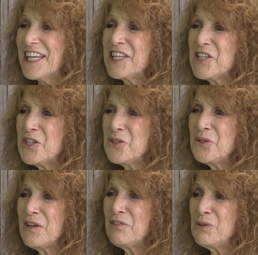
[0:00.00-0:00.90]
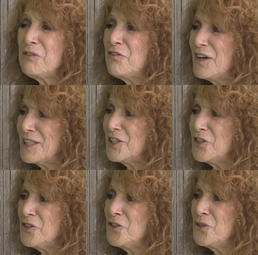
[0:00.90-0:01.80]
If you would fund a
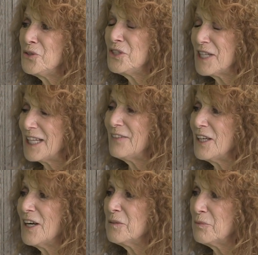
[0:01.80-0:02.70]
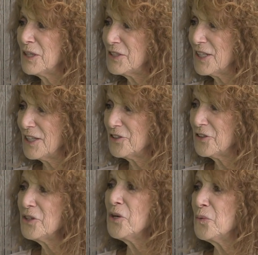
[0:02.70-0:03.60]
new state-of-the-art breast
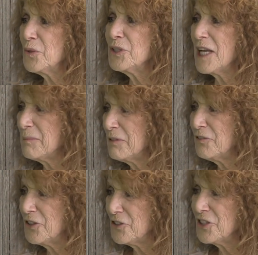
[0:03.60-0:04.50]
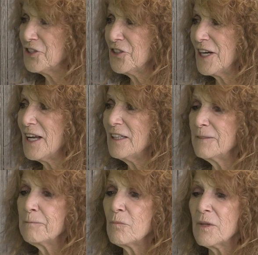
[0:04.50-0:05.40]
center, we'll name it for your sister
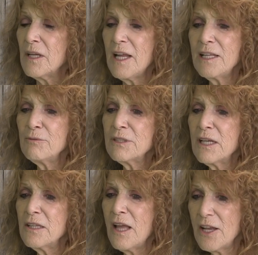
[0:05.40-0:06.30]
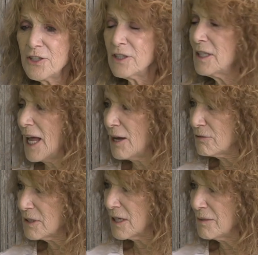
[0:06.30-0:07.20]
Ellen. And it was a logical
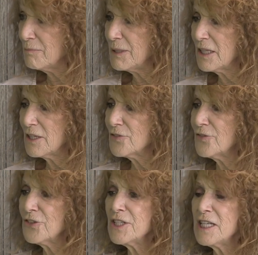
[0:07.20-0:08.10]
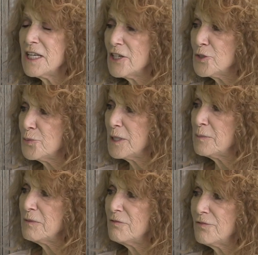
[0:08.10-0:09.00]
outcome because for years we
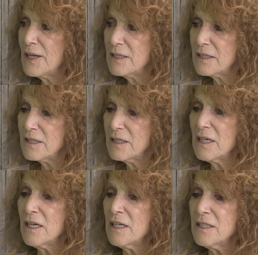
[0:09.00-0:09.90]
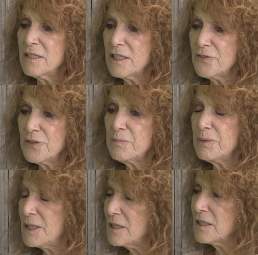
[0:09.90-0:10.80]
had been funding different
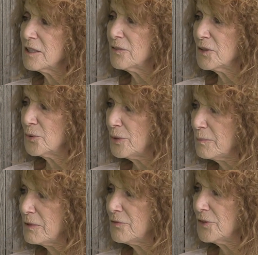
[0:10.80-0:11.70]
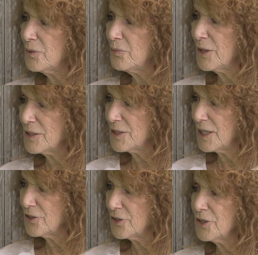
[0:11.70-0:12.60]
pieces of equipment for the breast
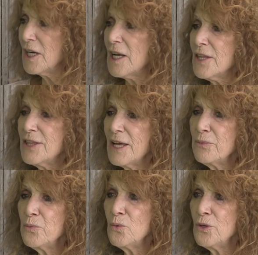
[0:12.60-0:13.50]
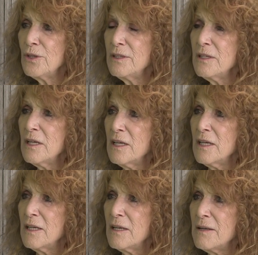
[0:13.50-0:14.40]
center that would
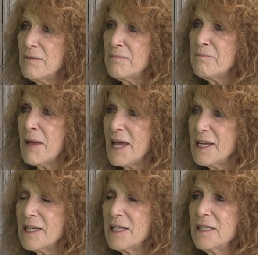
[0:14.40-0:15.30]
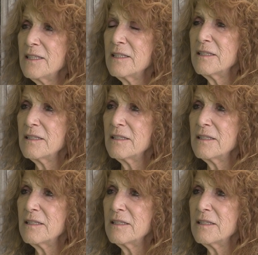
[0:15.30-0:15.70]
make it